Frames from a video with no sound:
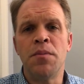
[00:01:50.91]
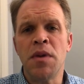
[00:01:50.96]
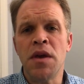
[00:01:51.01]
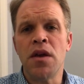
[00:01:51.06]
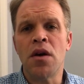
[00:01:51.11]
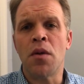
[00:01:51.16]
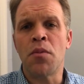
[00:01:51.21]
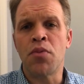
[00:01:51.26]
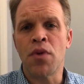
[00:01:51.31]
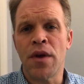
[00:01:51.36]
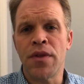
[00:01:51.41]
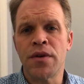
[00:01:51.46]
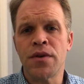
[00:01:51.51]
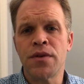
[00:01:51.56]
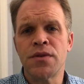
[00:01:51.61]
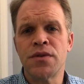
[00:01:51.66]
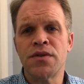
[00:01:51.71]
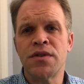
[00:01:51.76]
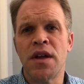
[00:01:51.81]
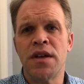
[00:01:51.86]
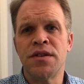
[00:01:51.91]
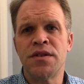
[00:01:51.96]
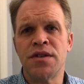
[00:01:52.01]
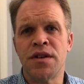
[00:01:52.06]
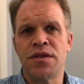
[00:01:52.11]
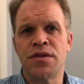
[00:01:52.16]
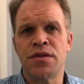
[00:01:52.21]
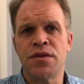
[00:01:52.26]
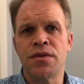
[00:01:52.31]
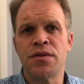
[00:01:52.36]
be our brothers and
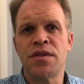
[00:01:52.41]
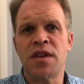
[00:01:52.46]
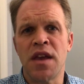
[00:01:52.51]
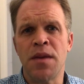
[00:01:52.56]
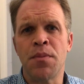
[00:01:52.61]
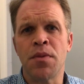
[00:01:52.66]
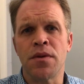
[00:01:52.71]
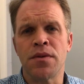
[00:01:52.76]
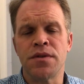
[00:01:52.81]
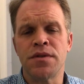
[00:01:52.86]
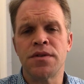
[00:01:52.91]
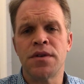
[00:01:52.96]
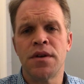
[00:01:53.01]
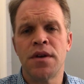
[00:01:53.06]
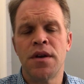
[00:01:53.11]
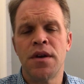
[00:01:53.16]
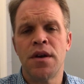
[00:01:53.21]
sisters keepers.